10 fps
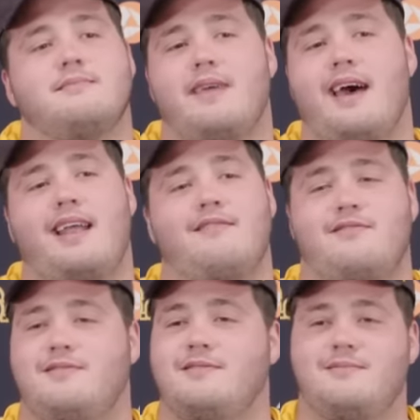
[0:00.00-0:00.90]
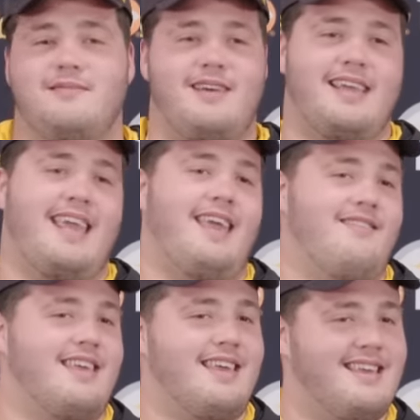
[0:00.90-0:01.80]
Herbig? Man, I've, I
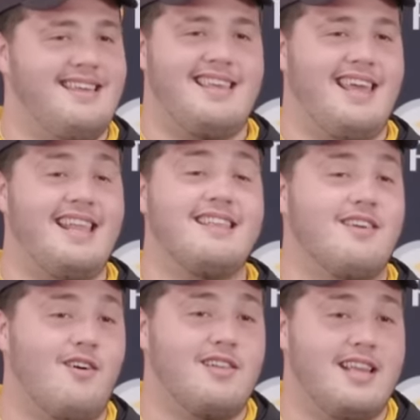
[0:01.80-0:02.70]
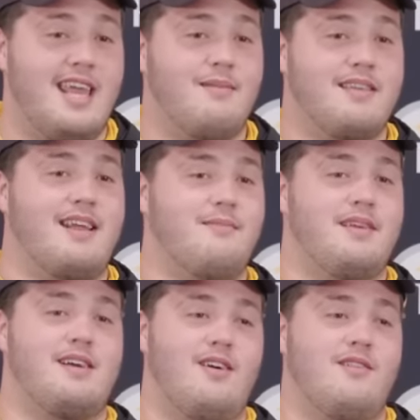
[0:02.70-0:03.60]
can't even get into all the names that I've
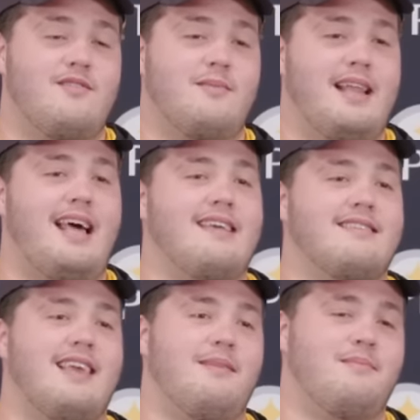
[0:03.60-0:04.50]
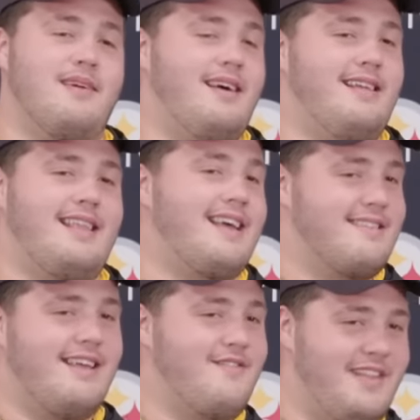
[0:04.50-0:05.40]
been called for my last name, but
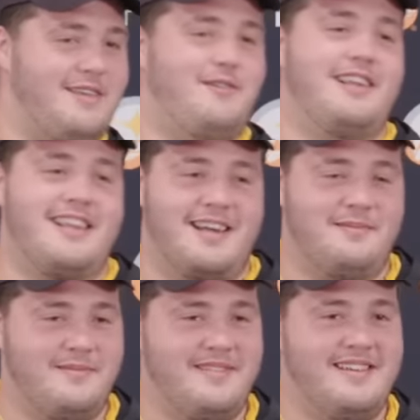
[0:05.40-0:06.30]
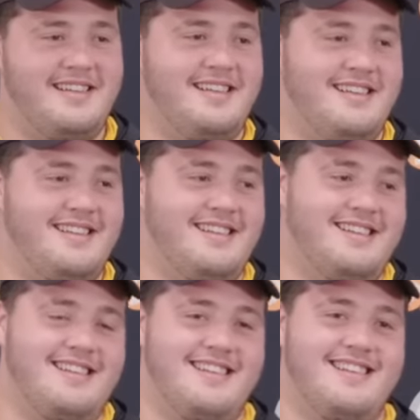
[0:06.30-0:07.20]
that's definitely one of them. Okay, I have a
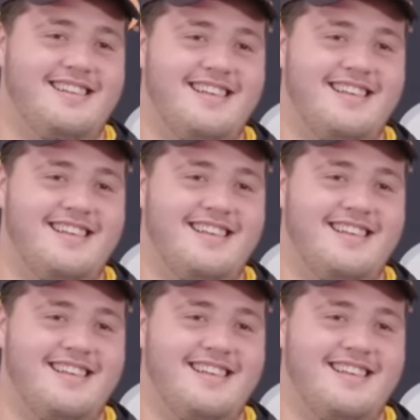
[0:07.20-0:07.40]
feeling.